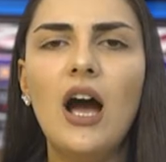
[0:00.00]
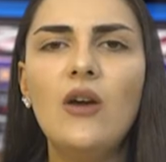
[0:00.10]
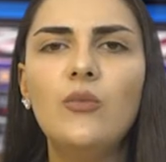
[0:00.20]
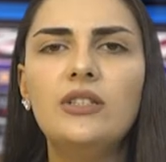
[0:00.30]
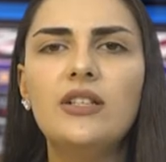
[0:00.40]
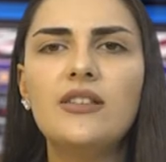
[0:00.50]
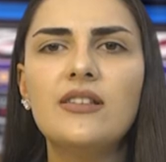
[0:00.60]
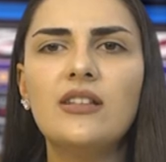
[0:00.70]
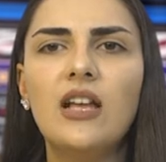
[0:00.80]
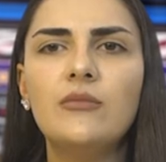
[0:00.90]
Eyewitnesses
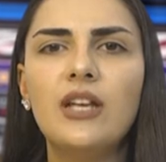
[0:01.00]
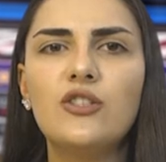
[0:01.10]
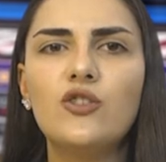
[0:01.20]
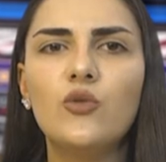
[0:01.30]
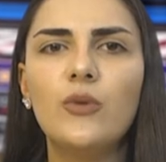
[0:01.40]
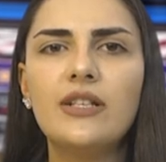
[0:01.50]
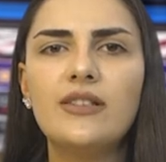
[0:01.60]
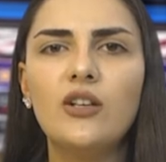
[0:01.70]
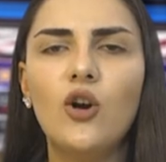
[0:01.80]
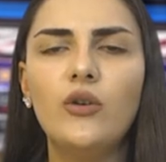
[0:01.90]
claim that two weeks
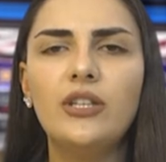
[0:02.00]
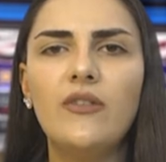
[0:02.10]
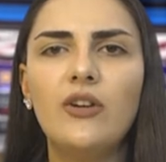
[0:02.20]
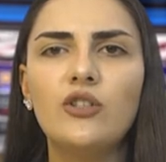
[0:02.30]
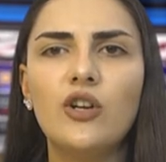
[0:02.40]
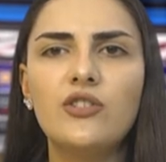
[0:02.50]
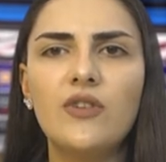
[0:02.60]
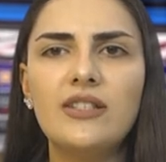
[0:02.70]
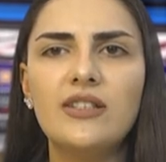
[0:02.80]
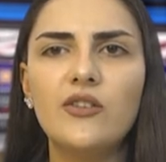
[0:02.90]
ago there were no
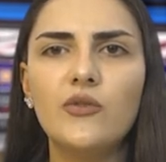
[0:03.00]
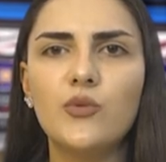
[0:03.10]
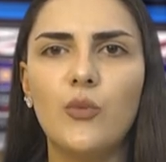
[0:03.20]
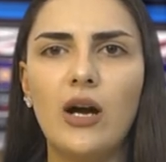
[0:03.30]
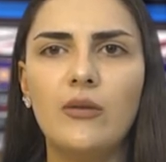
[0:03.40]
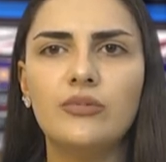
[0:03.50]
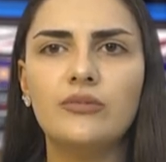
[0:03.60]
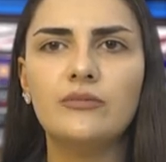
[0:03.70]
traces of swamp.